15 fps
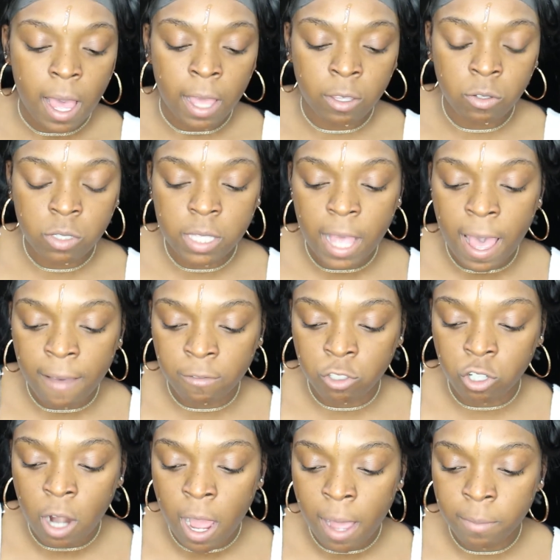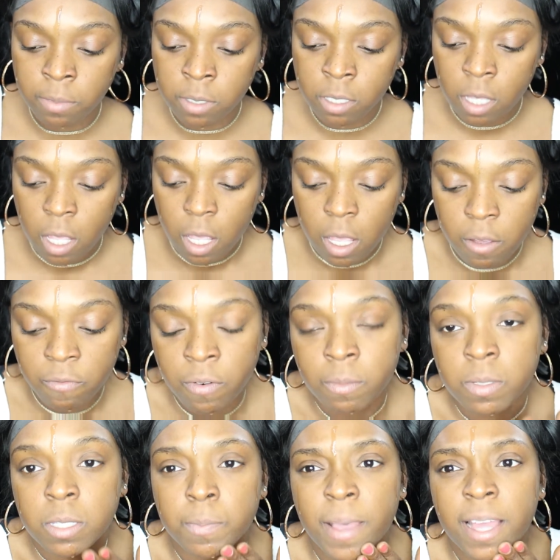I used to have drops from
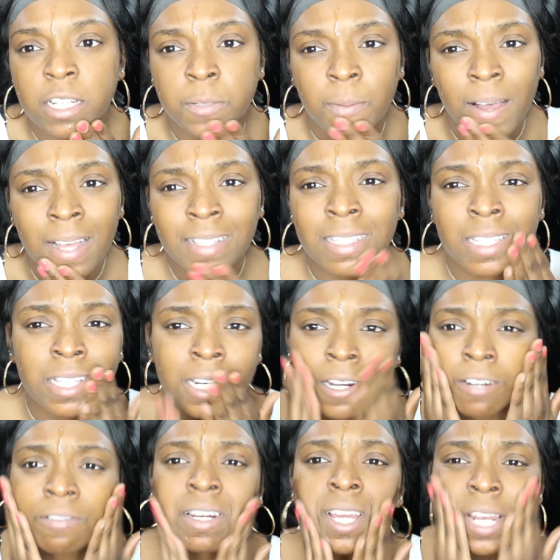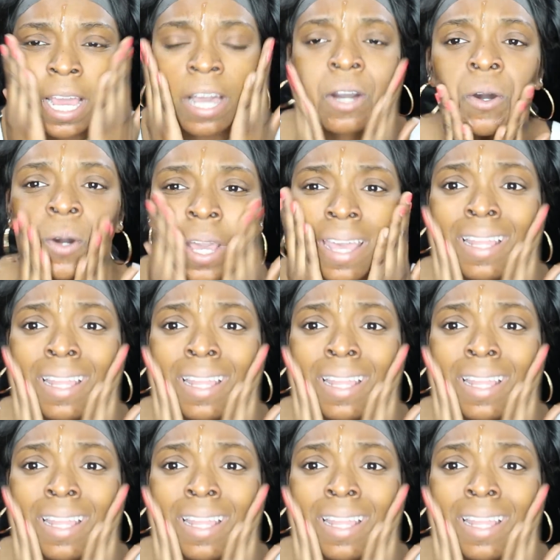Smashbox and then I ran out,